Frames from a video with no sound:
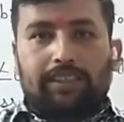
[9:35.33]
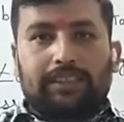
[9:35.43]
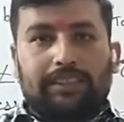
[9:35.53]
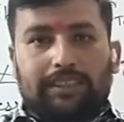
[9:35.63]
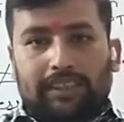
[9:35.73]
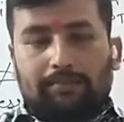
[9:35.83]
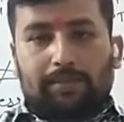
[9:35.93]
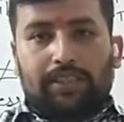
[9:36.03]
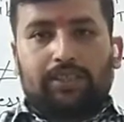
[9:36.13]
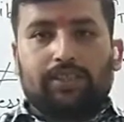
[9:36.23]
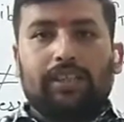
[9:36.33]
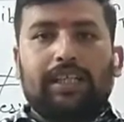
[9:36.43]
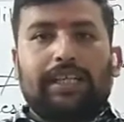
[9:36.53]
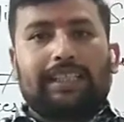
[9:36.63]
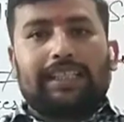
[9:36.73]
T is temperature,
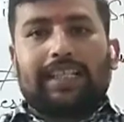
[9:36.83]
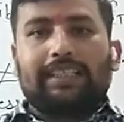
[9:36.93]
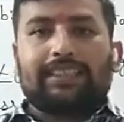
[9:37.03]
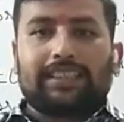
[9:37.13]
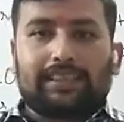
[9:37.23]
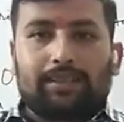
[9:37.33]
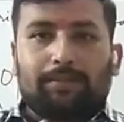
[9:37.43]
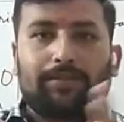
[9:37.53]
and delta S is entropy.